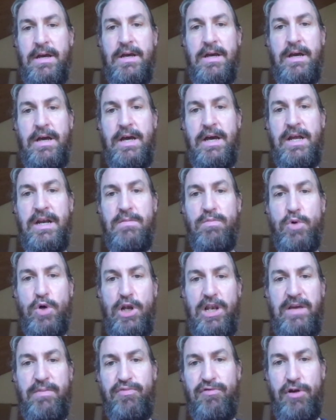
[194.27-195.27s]
And more
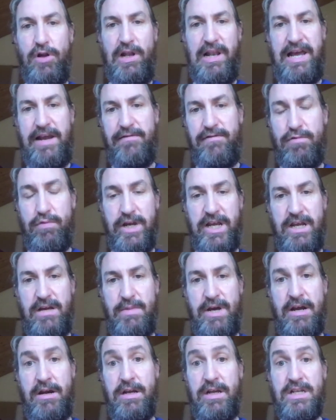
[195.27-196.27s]
liberal left-wing
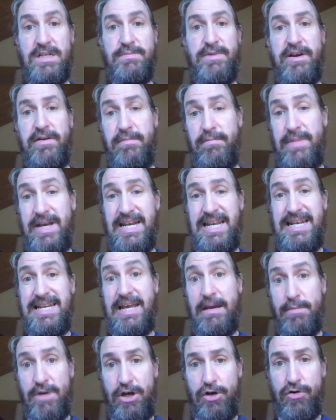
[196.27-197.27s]
Americans, many
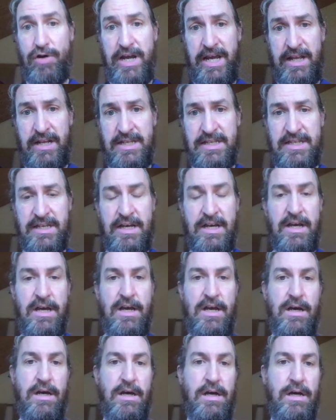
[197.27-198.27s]
Democrats,
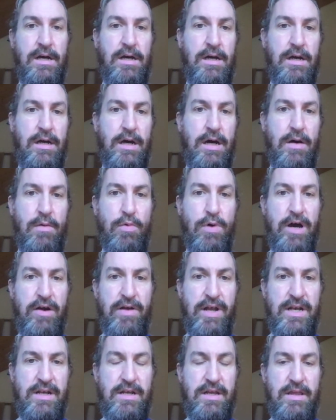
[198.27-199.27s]
are
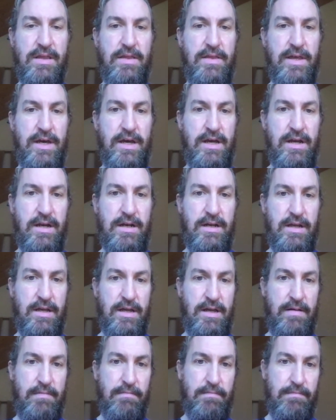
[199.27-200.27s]
worried that
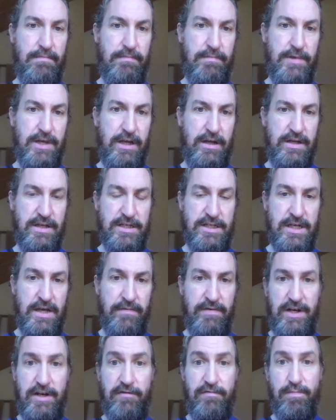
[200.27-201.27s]
the
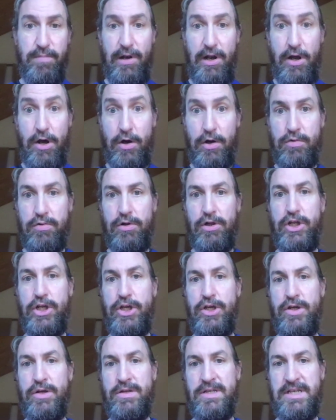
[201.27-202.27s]
conservative bloc will
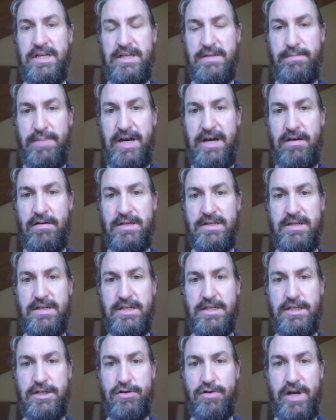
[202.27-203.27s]
use its powers to
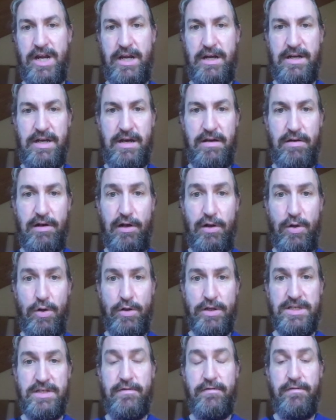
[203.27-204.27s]
strike down
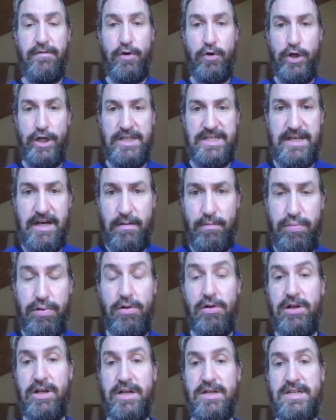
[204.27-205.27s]
laws, for
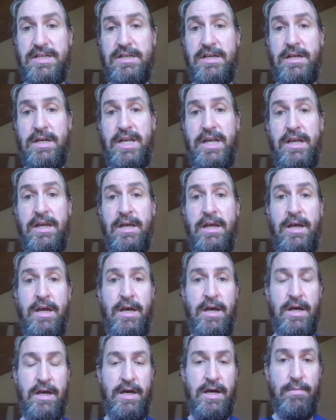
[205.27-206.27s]
example, concerning
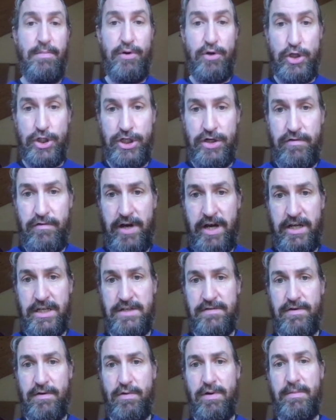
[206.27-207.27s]
abortion
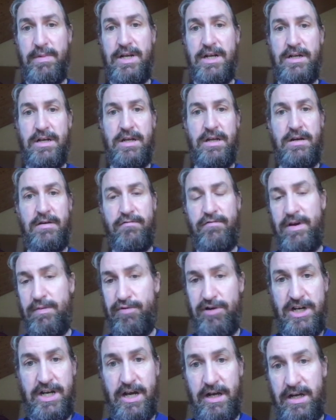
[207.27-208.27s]
rights for women, in
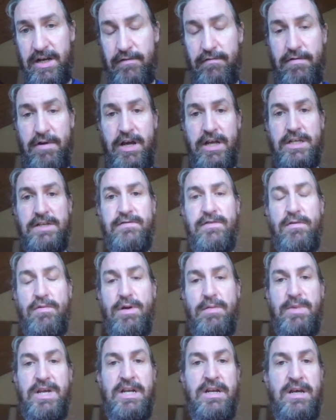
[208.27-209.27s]
reproductive rights for
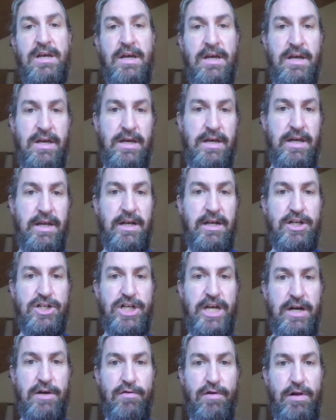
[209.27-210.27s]
women in
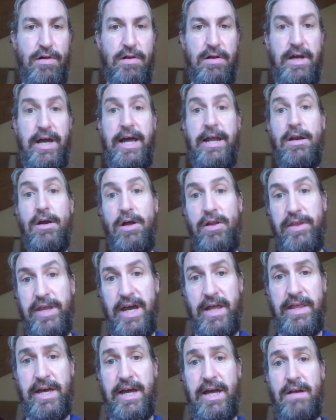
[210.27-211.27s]
general. And on the
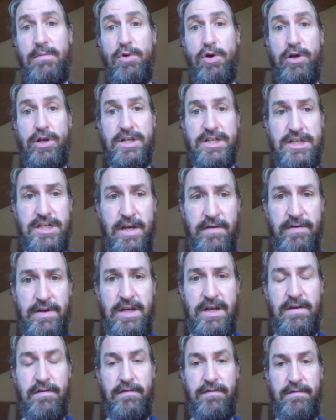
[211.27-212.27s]
other hand, more
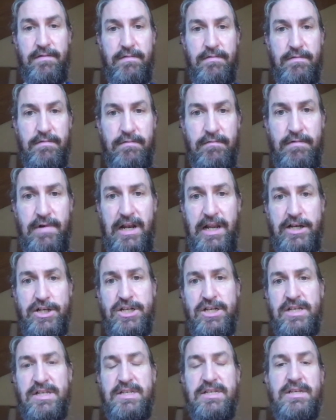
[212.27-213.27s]
conservative,
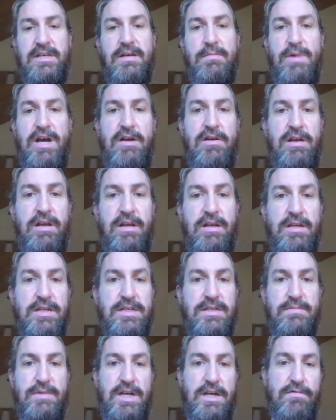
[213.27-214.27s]
religious
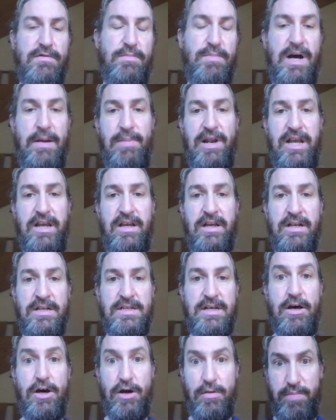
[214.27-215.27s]
Americans, many Republicans,
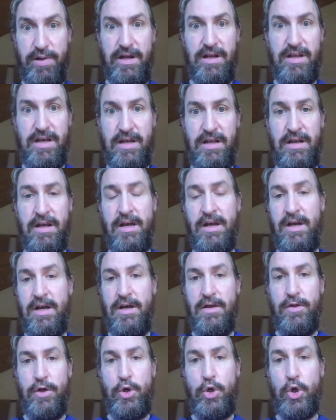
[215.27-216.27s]
are hoping that
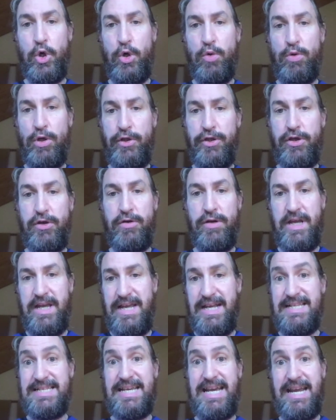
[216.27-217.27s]
the court will do
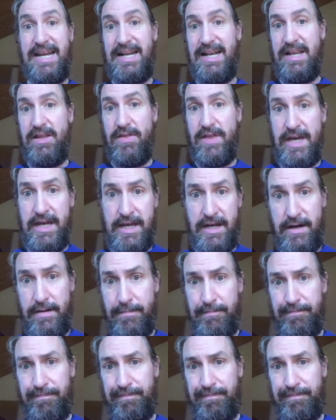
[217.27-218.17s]
exactly that.